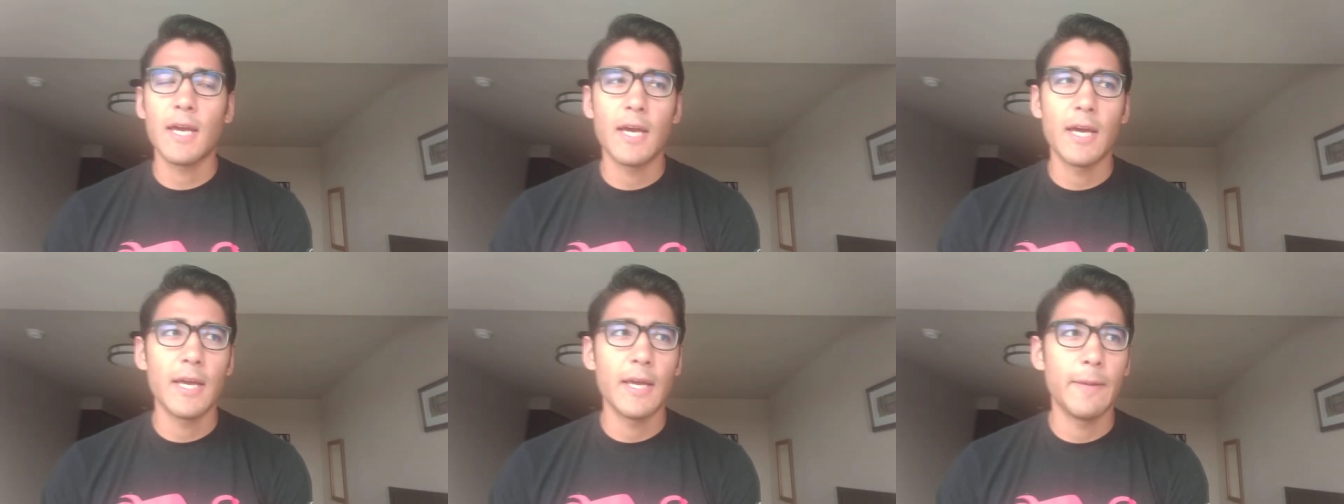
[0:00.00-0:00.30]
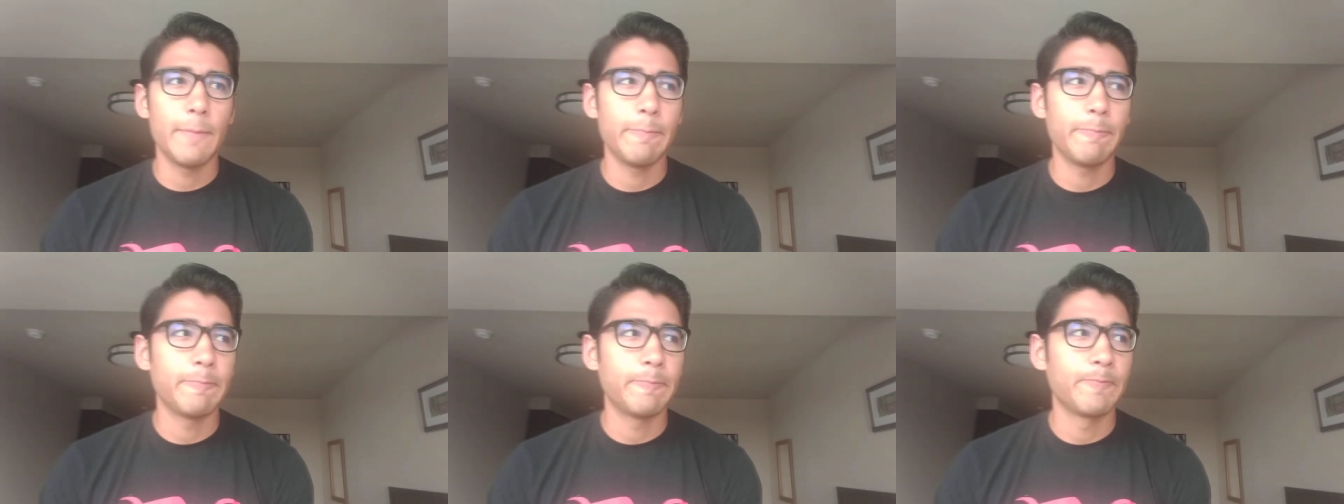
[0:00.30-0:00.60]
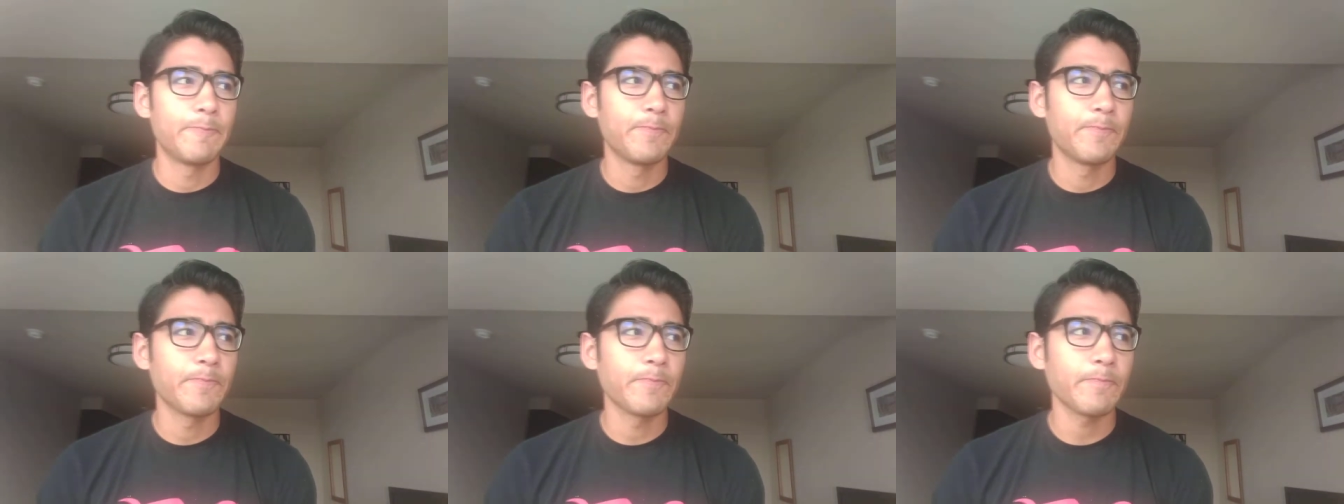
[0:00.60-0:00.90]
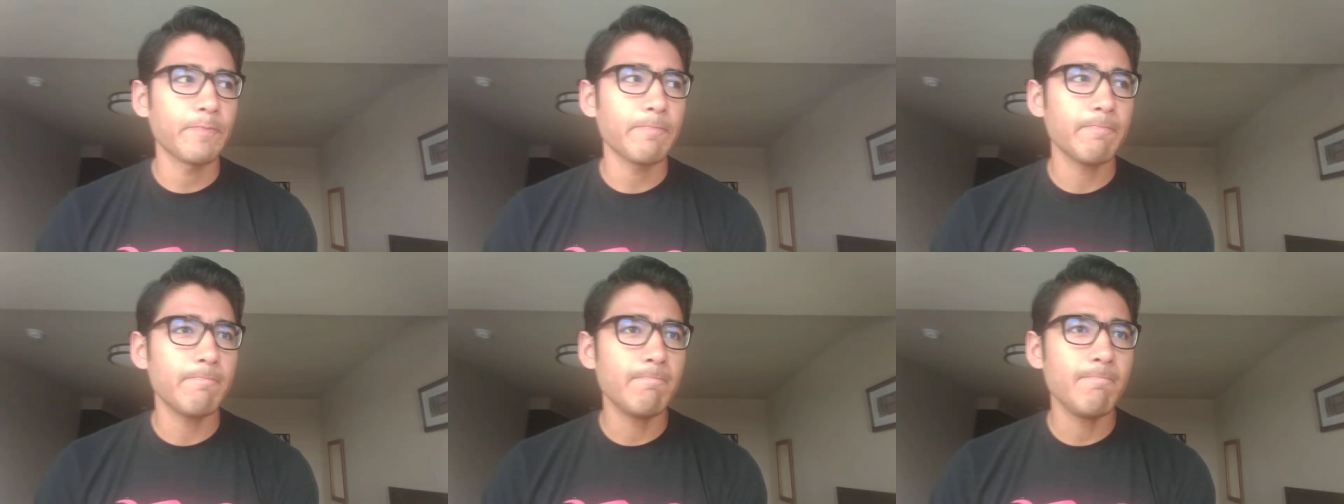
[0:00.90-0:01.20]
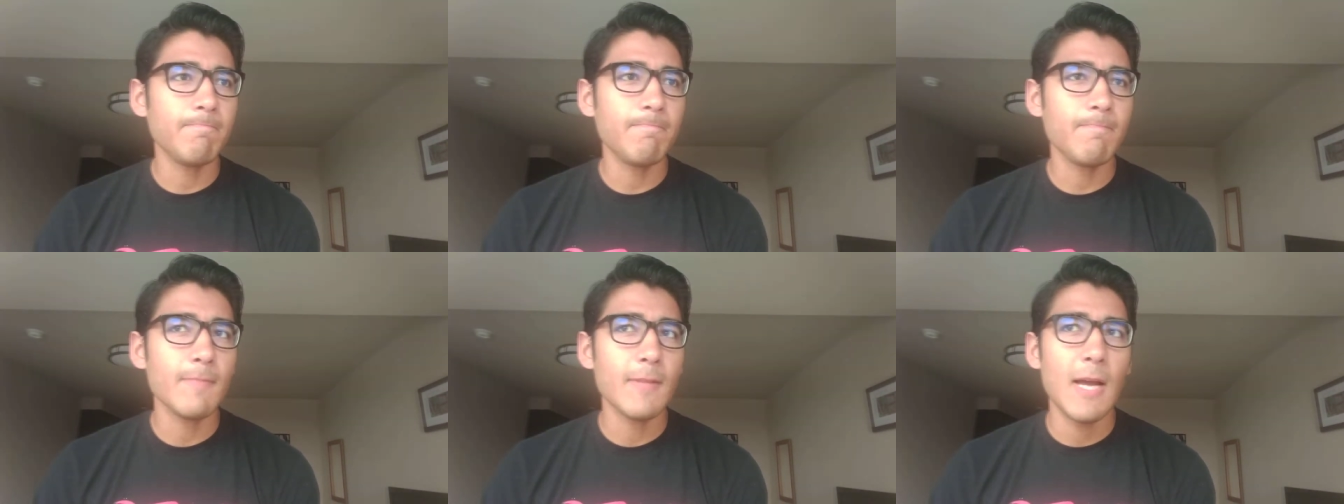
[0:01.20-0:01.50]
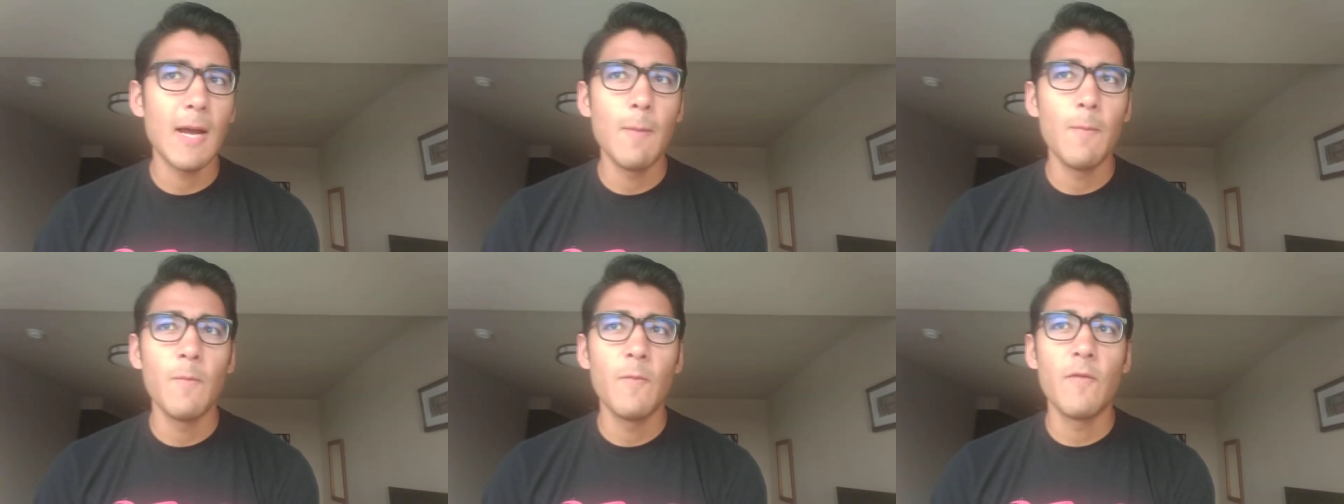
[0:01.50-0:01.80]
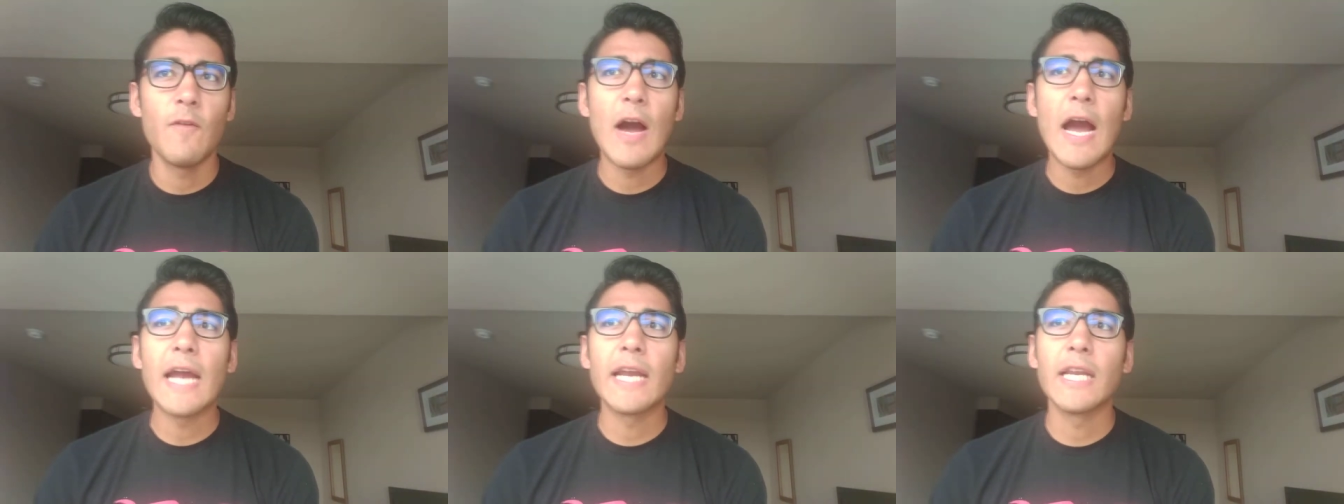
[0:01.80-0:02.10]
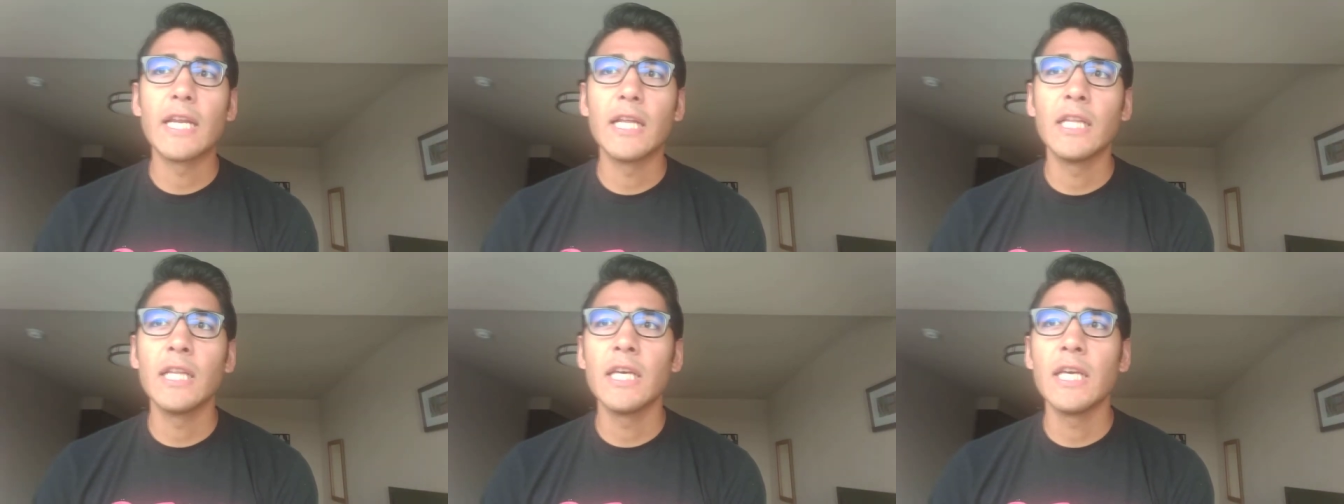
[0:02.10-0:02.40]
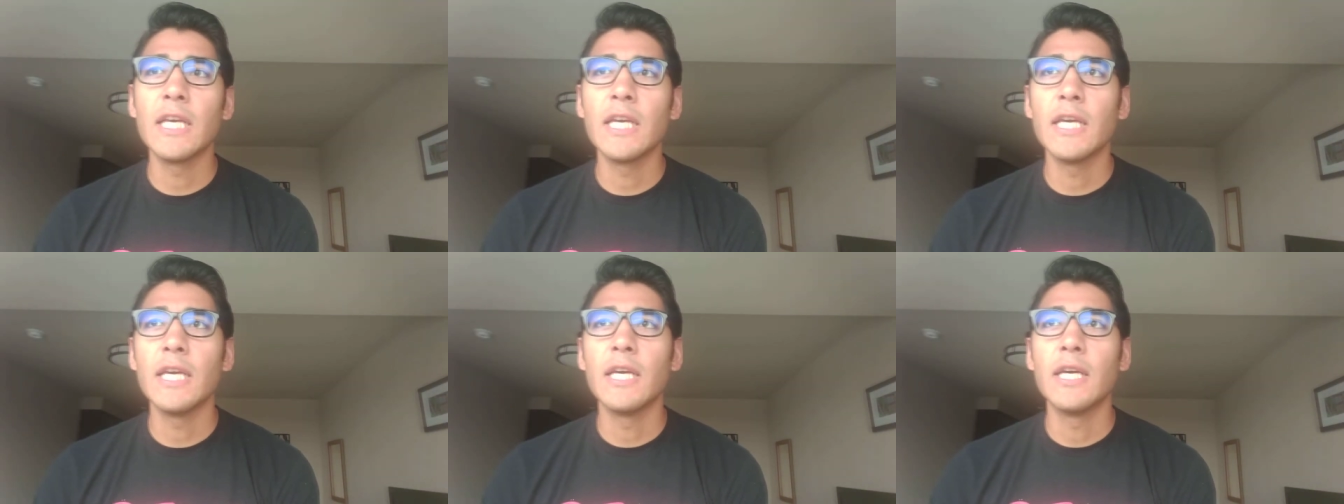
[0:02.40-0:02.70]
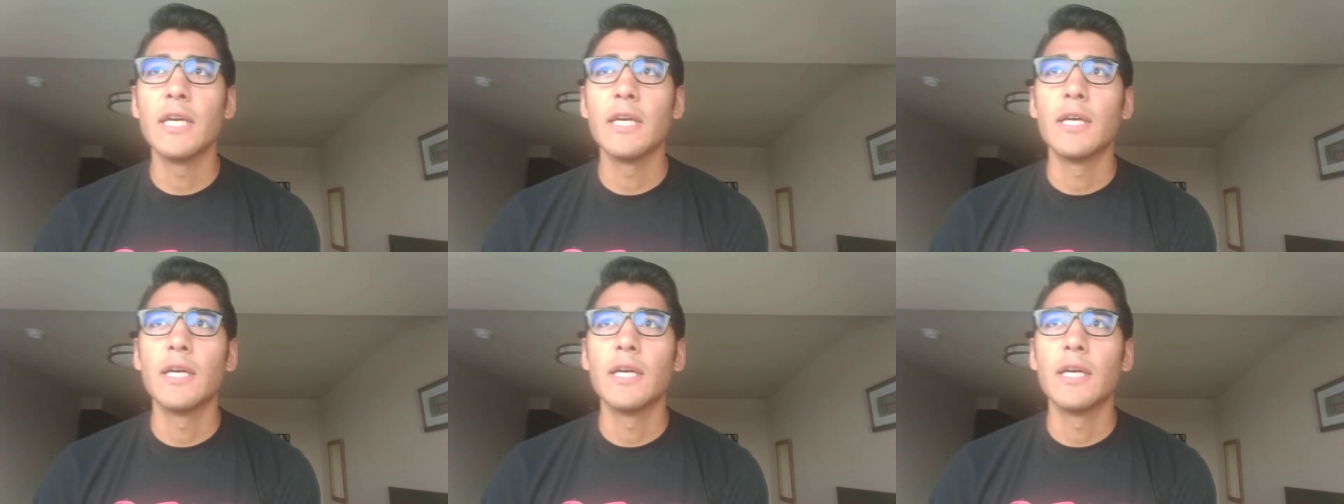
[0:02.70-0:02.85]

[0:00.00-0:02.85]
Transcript: I I'm finally